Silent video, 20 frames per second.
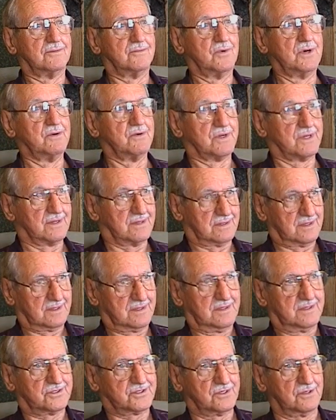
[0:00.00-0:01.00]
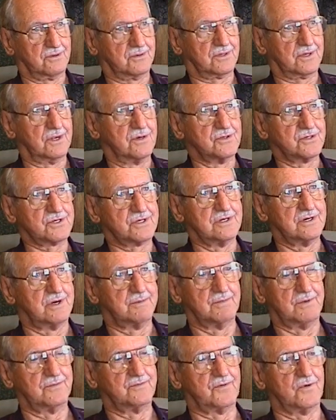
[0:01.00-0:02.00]
we were so close to
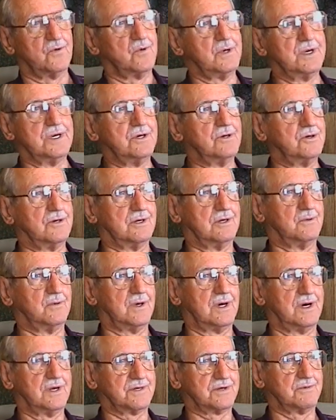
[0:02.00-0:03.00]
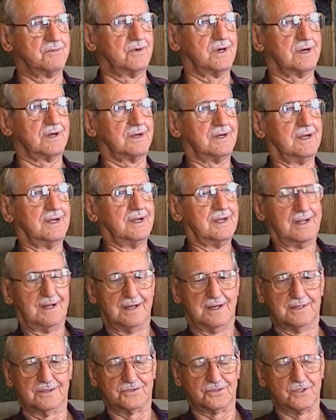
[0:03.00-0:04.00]
them before we knew who it was or what
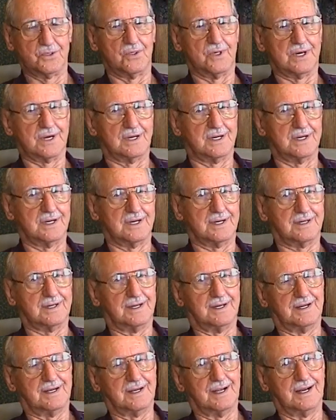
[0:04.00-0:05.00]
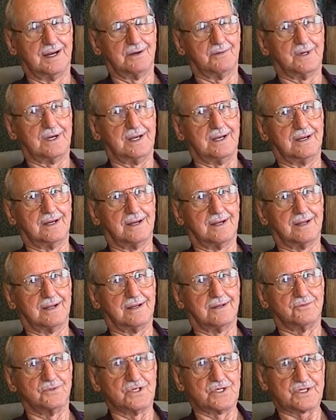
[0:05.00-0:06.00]
was going on. anyway,
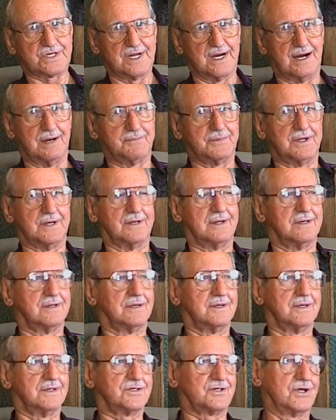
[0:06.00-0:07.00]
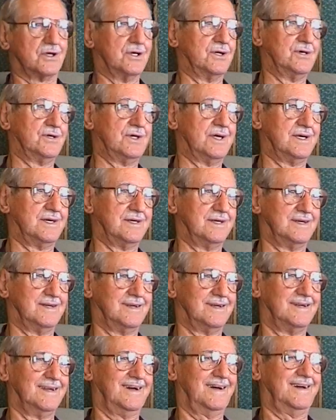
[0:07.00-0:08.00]
we stopped and saluted
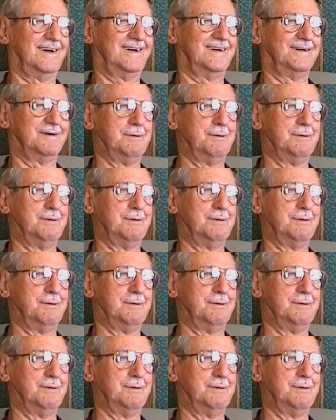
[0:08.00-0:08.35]
and